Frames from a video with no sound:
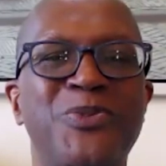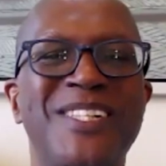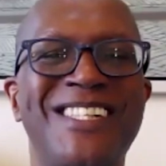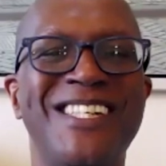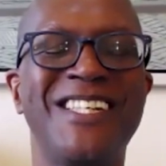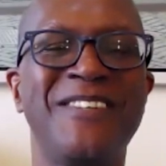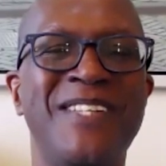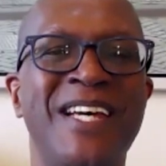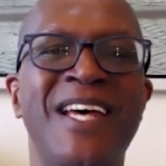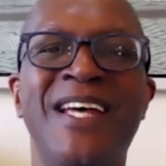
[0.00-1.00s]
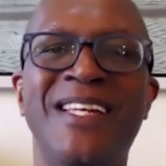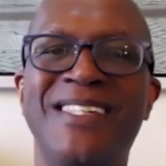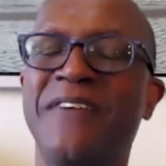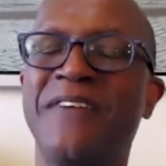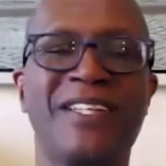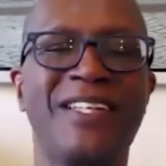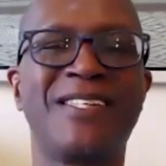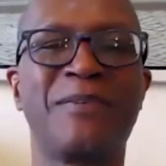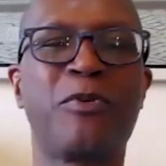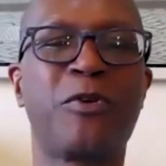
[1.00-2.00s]
received. Definitely
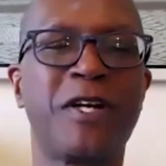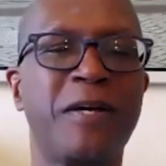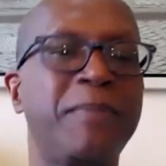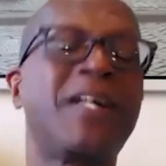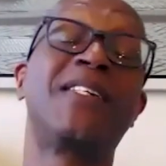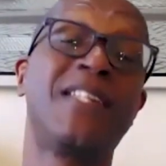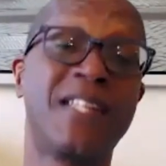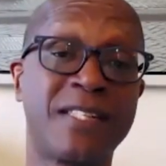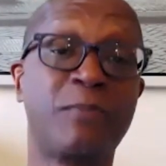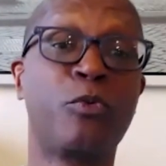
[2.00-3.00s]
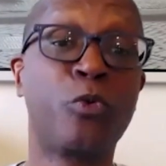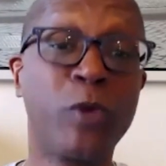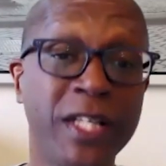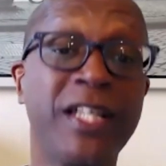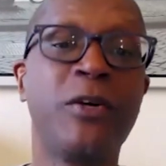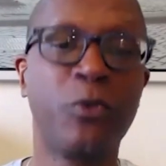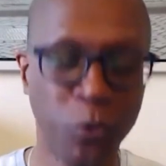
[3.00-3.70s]
support him because he does some really,